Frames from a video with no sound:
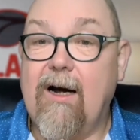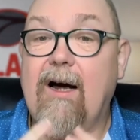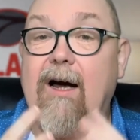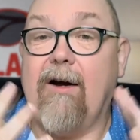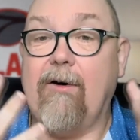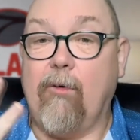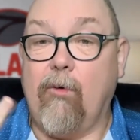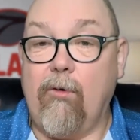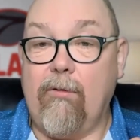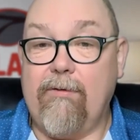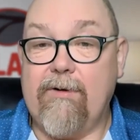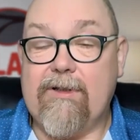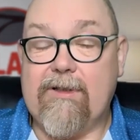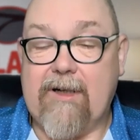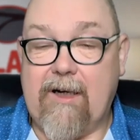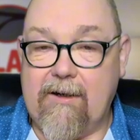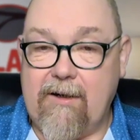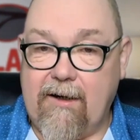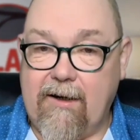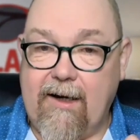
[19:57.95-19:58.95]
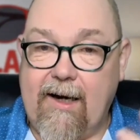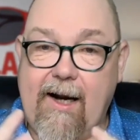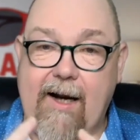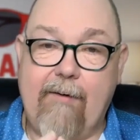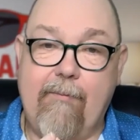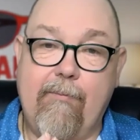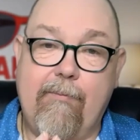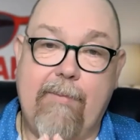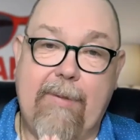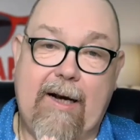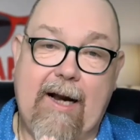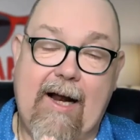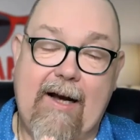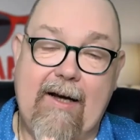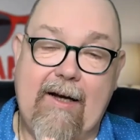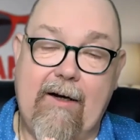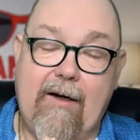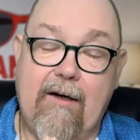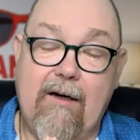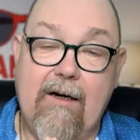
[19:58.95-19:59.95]
and all of a sudden, then
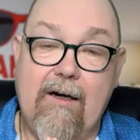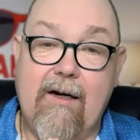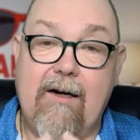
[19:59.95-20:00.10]
planning